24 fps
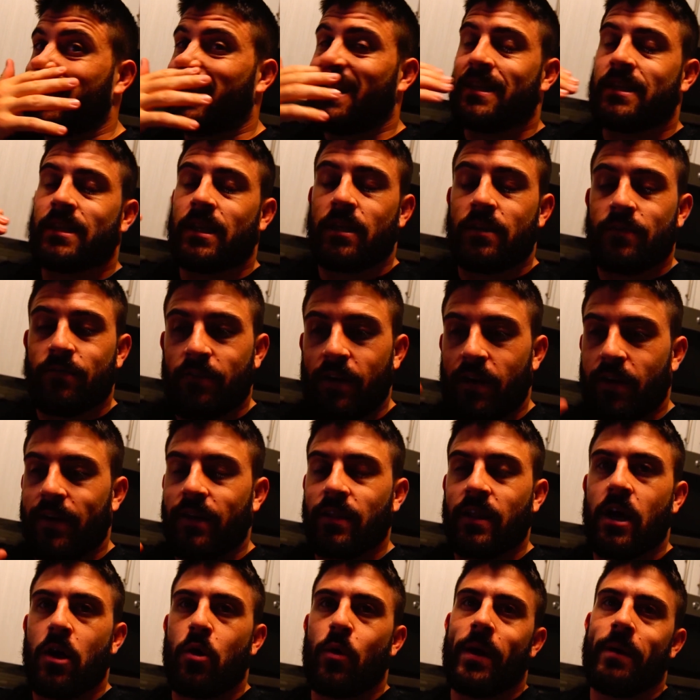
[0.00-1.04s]
And it's
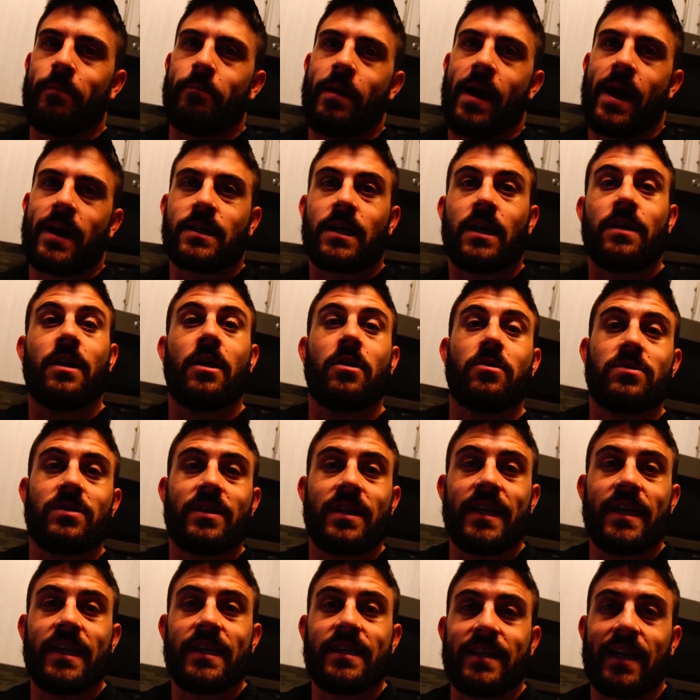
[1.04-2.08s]
very low impact on those
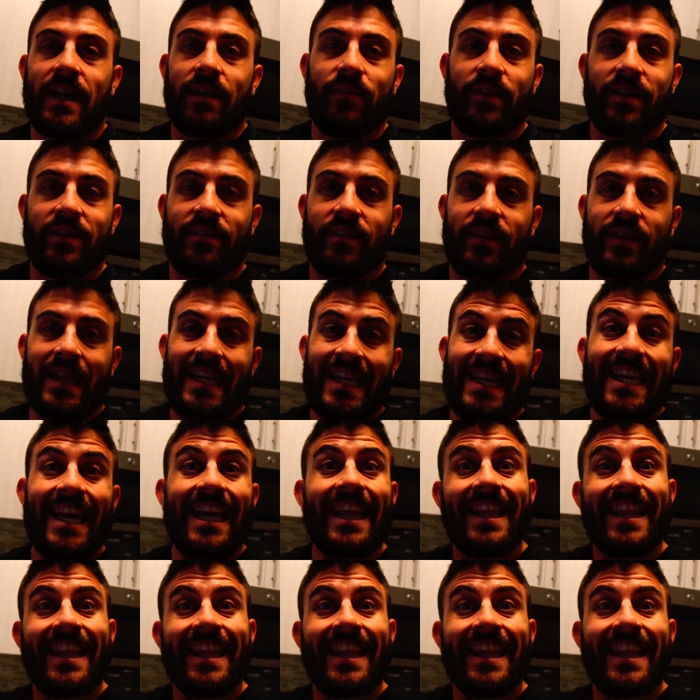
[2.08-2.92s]
knees and everything like